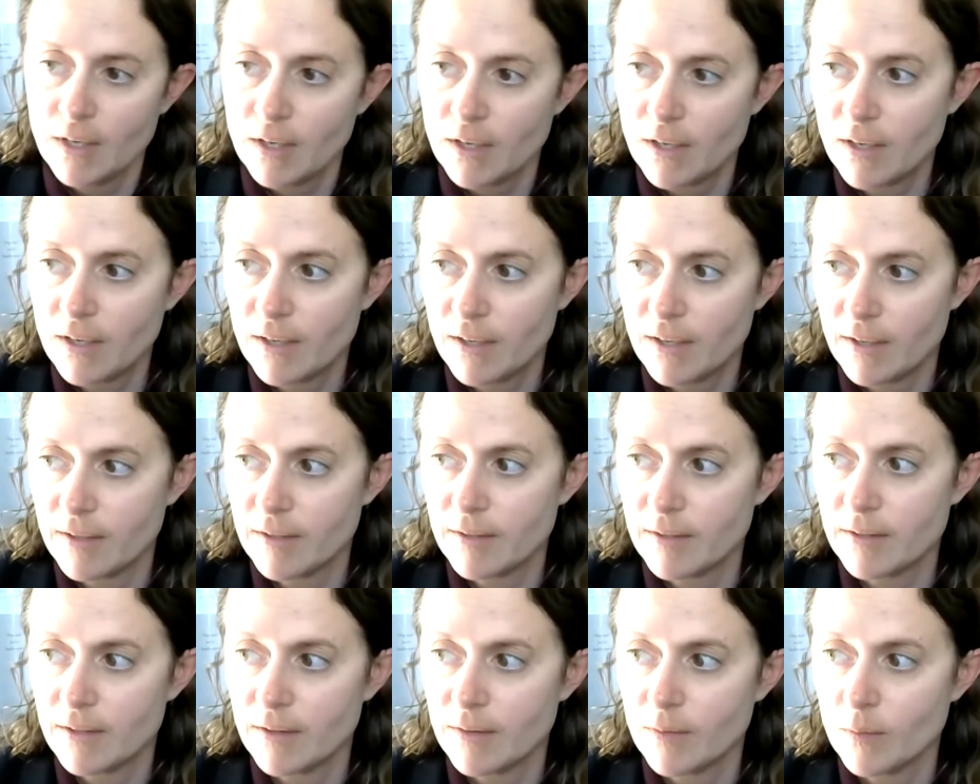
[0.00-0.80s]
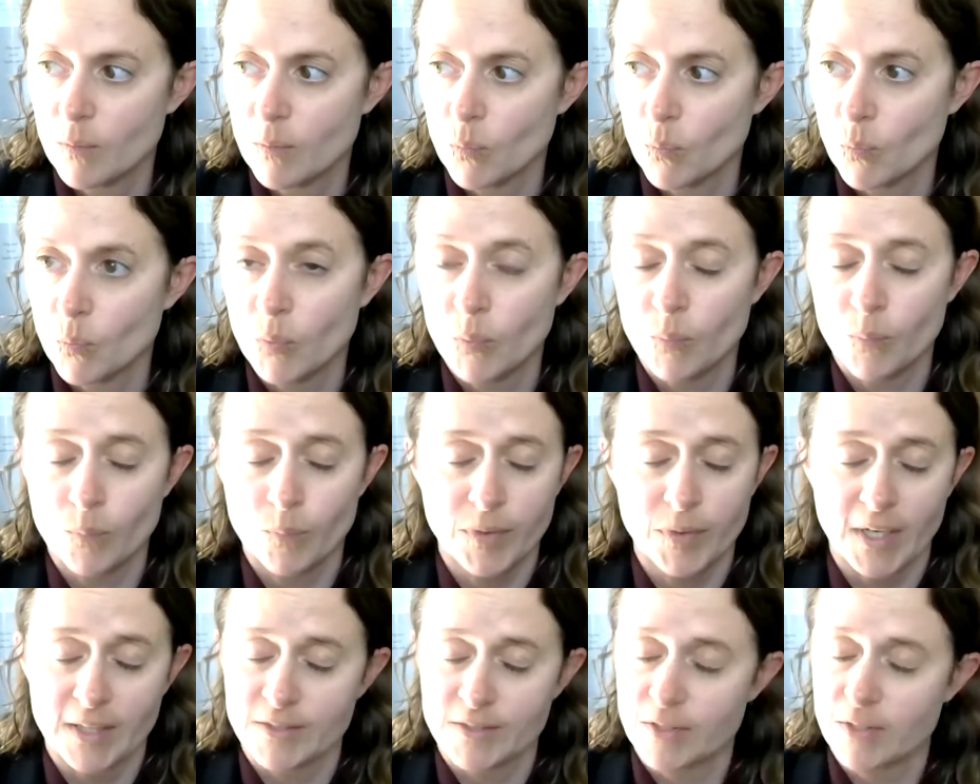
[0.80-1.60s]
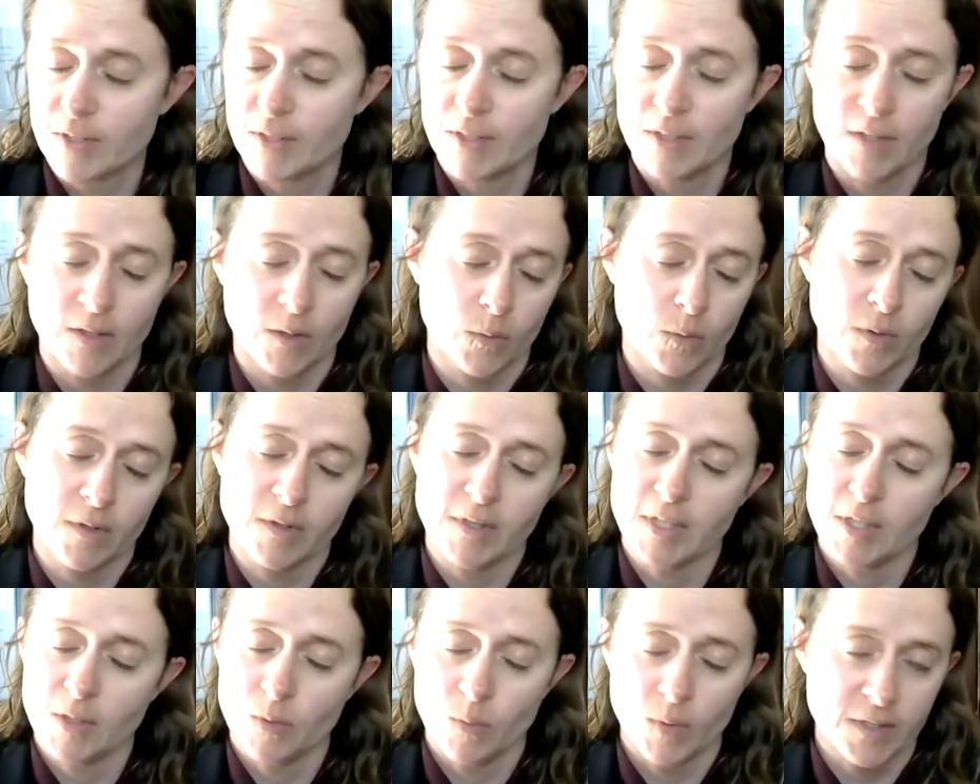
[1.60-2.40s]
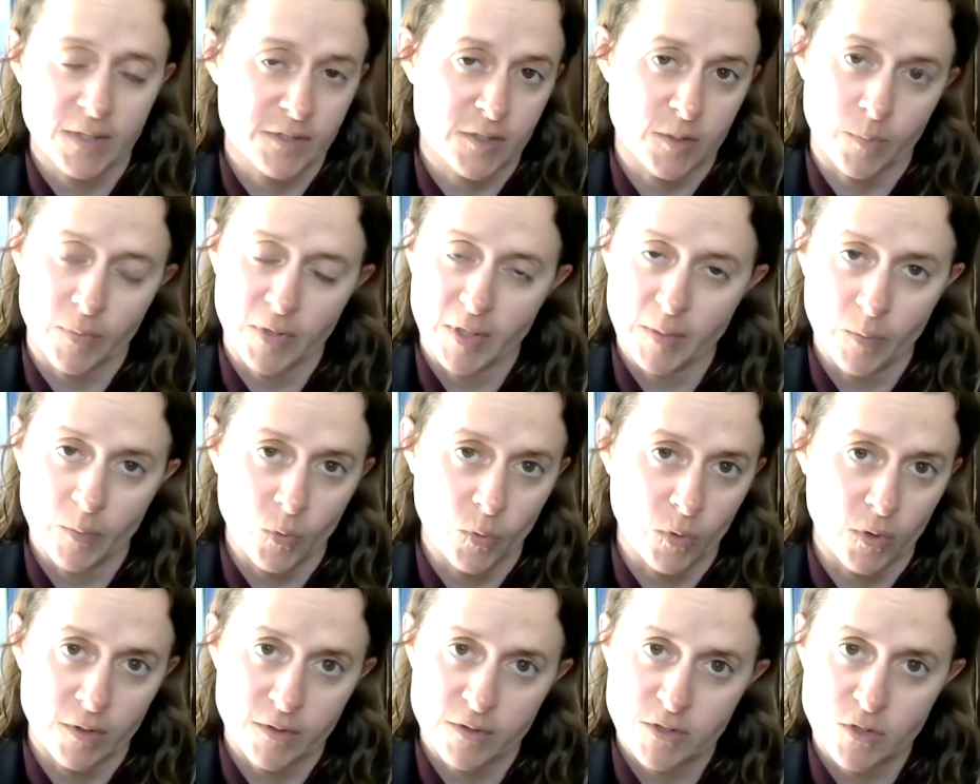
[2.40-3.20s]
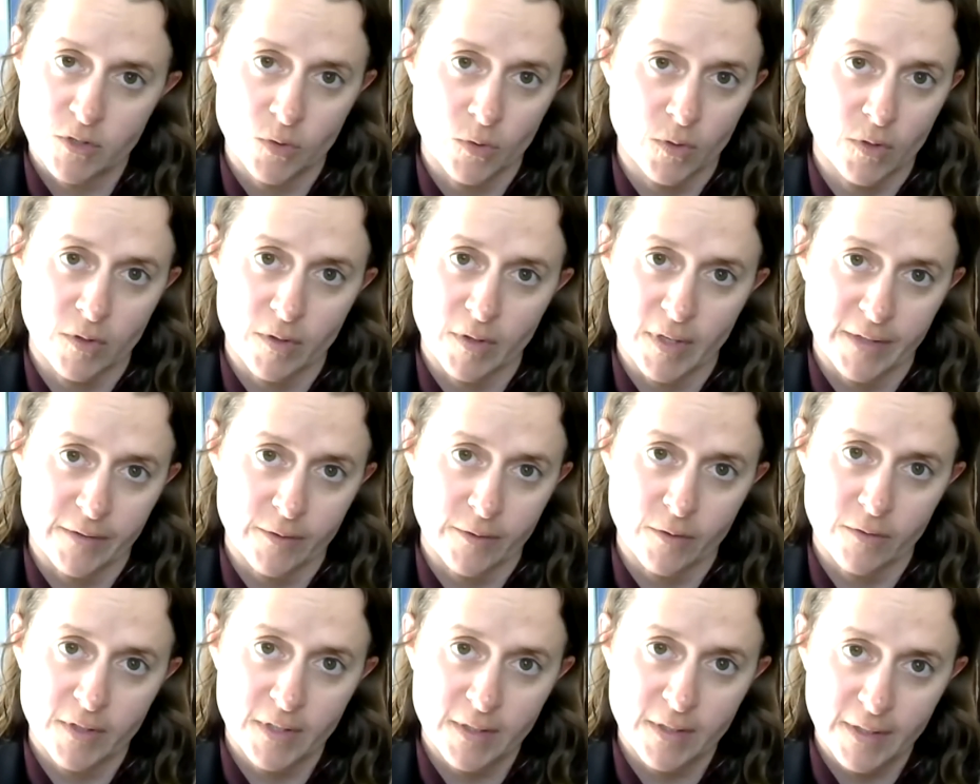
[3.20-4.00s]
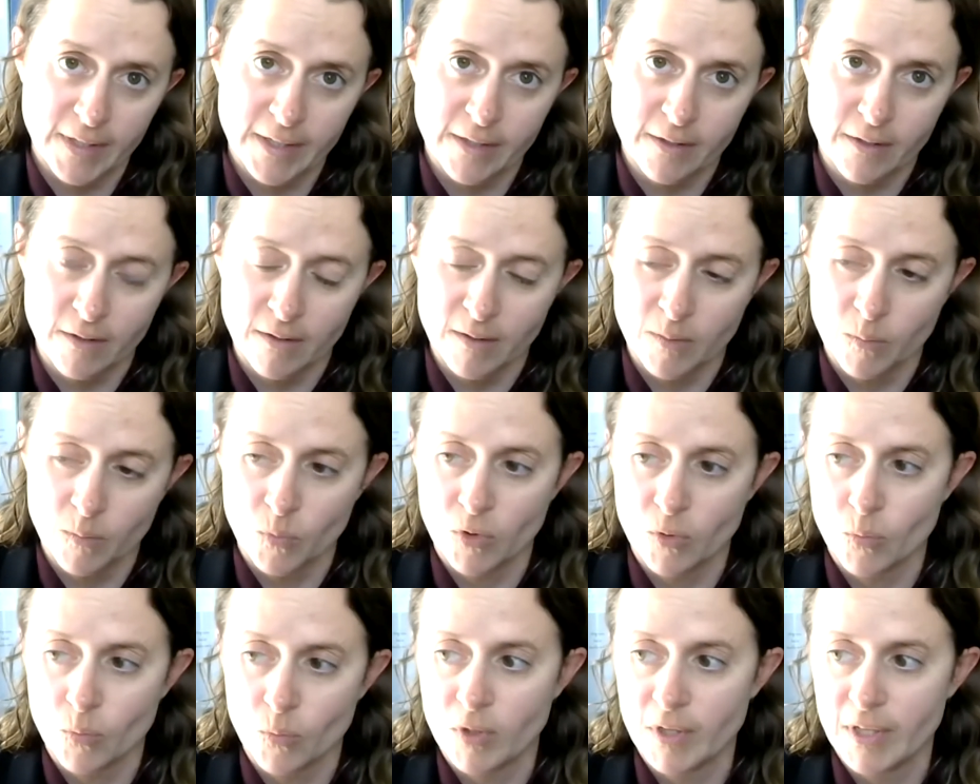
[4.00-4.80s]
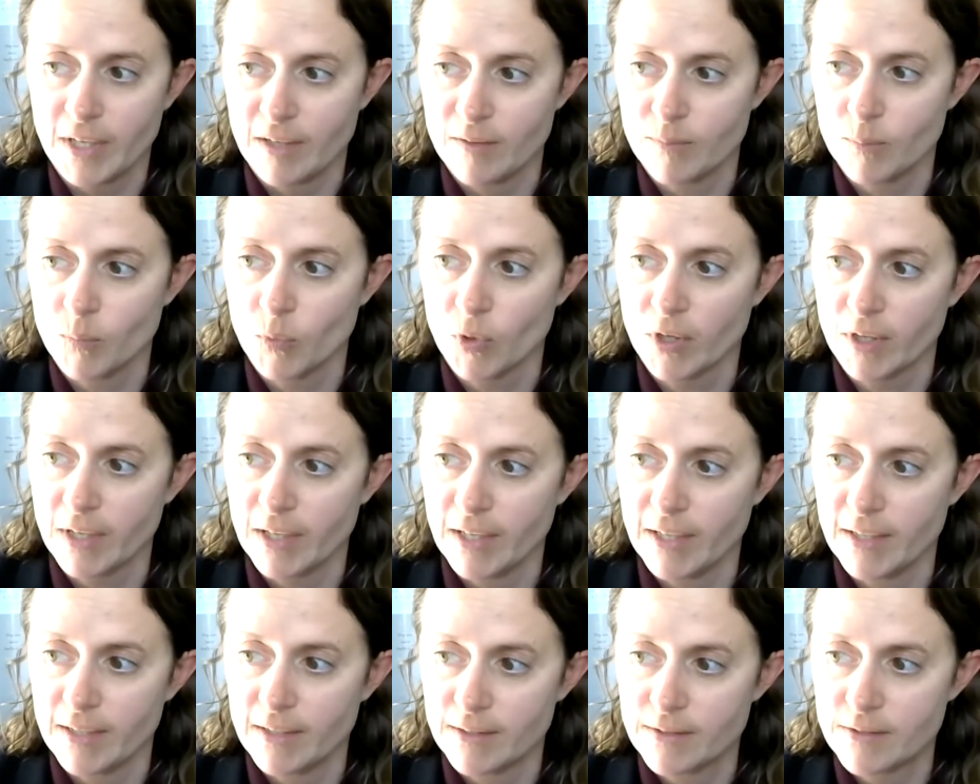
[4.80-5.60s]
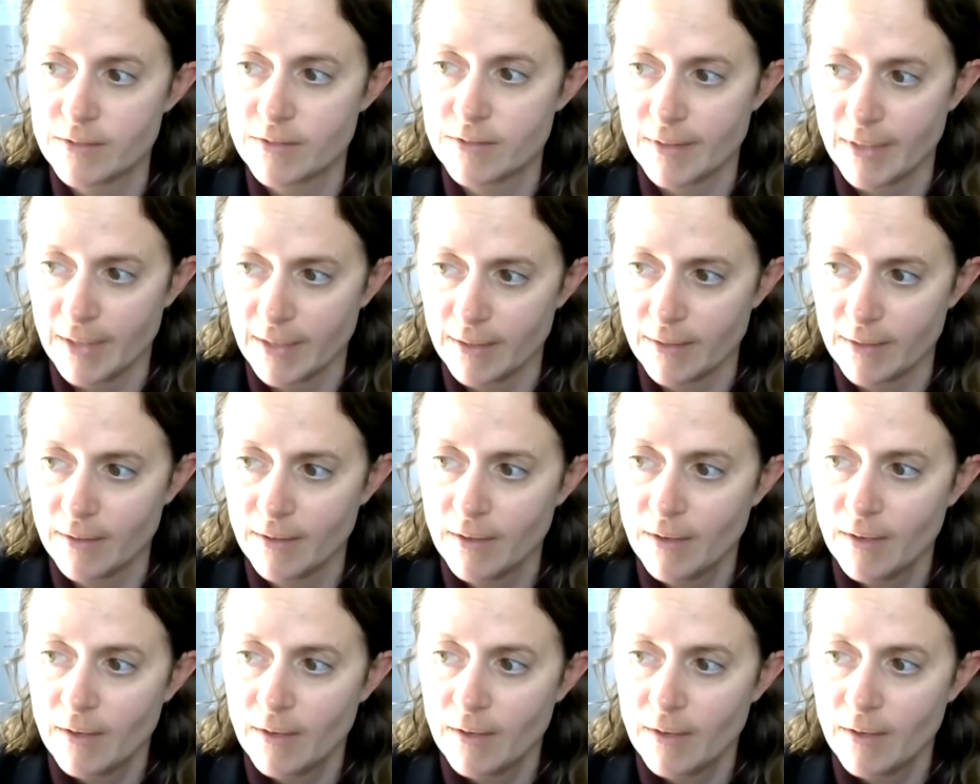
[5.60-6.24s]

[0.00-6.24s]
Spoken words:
that's going to go to the U.S. Supreme Court sooner rather than later, and we'll have more guidance then.